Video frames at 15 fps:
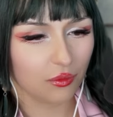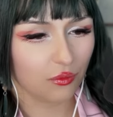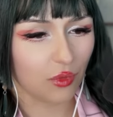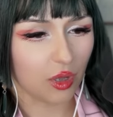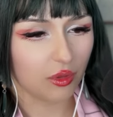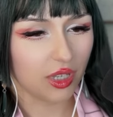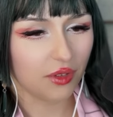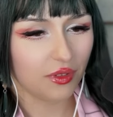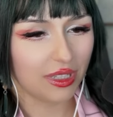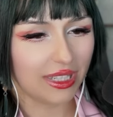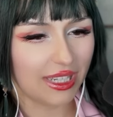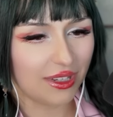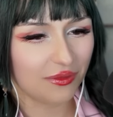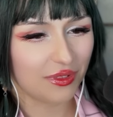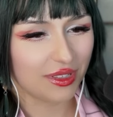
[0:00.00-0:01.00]
Well, even
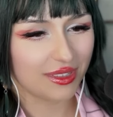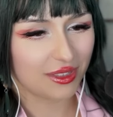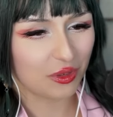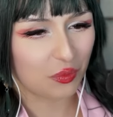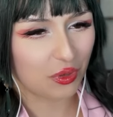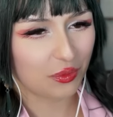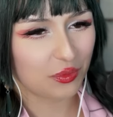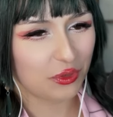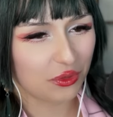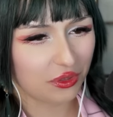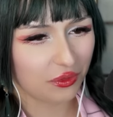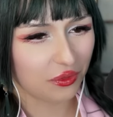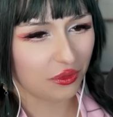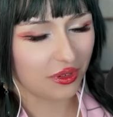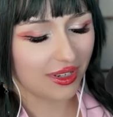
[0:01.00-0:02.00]
if it's super
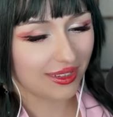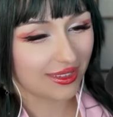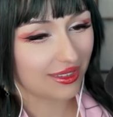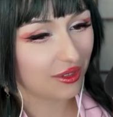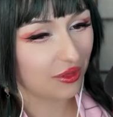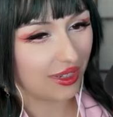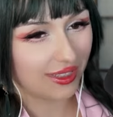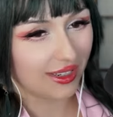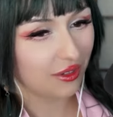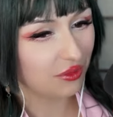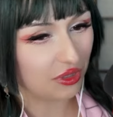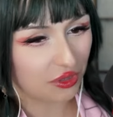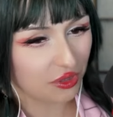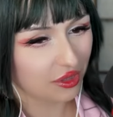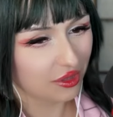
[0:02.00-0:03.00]
beautiful, it's still an eunuch.